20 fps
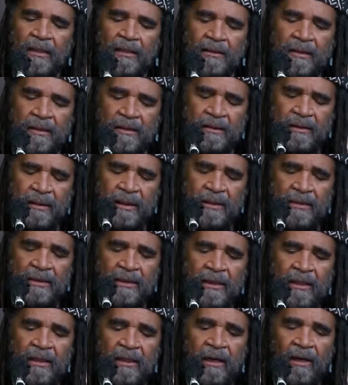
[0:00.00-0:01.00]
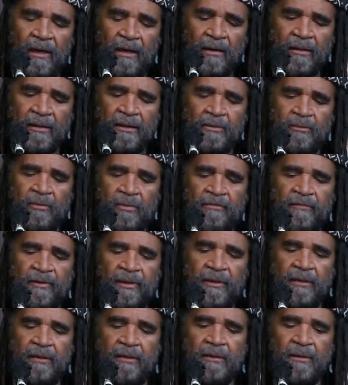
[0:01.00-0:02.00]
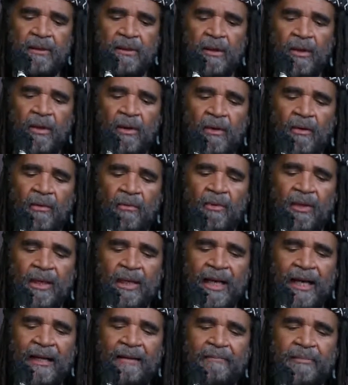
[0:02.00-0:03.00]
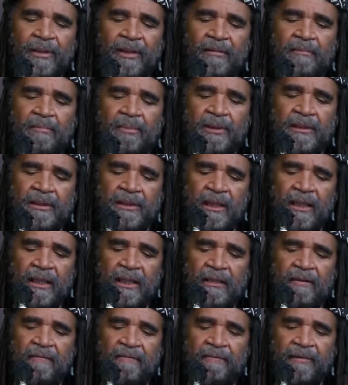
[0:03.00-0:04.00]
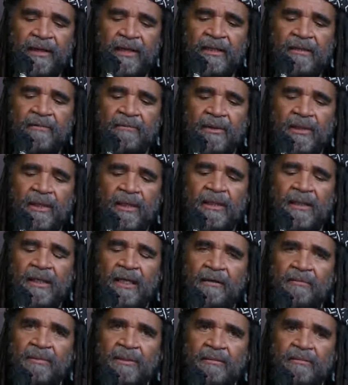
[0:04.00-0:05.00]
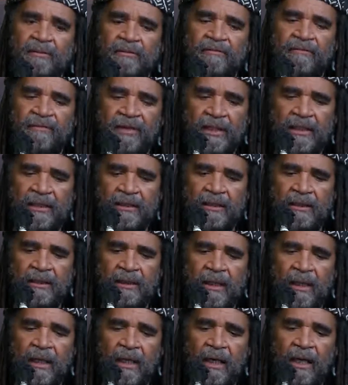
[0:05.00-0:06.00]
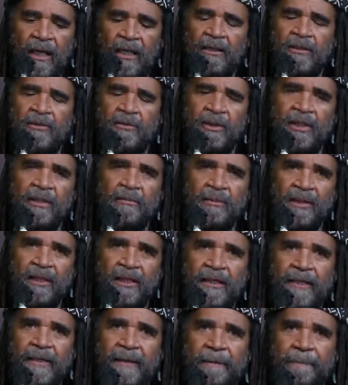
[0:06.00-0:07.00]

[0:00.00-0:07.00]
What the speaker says: Statistics also reveals we're not being particularly effective when it comes to prevention and treatment.